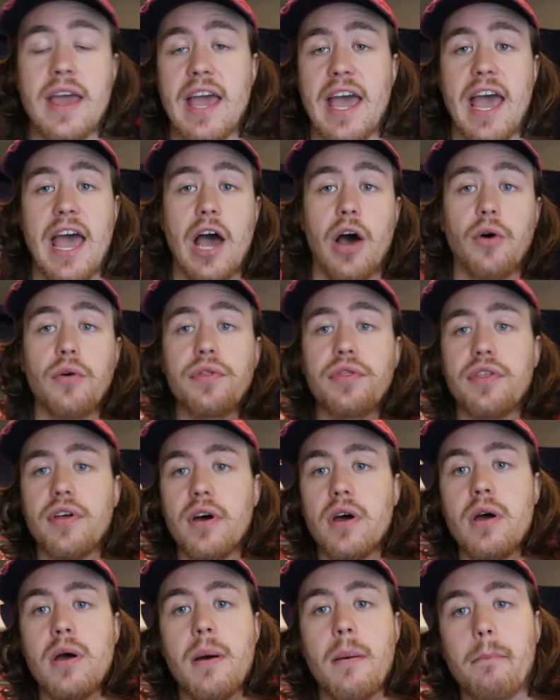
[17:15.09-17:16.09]
health,
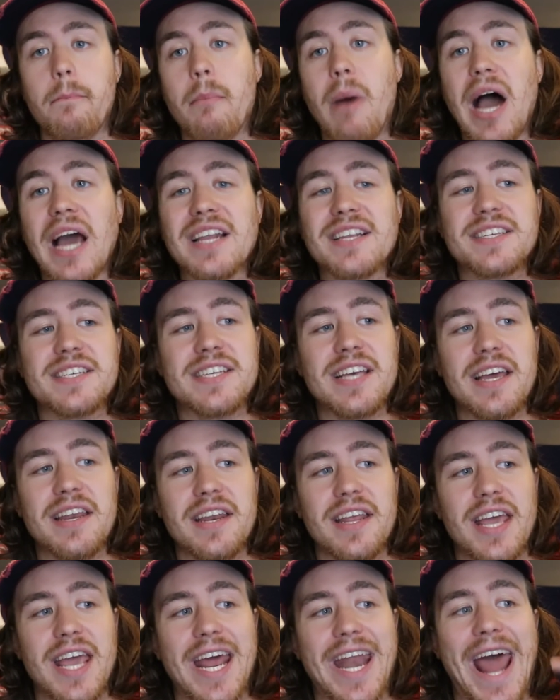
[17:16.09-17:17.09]
mindset,
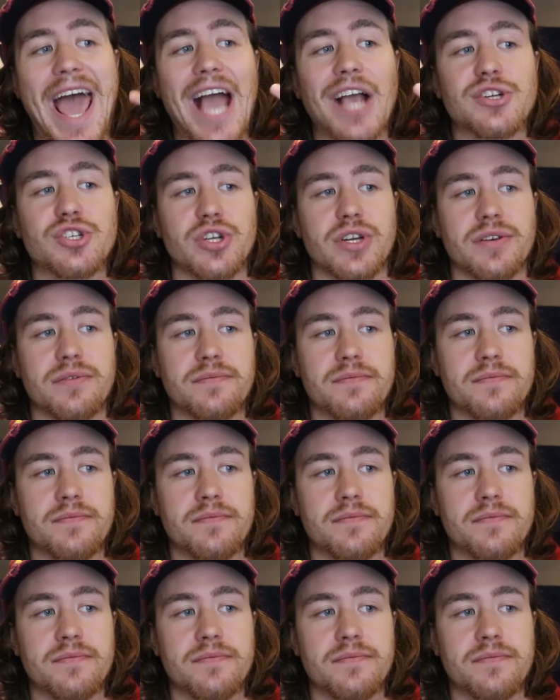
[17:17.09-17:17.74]
and action.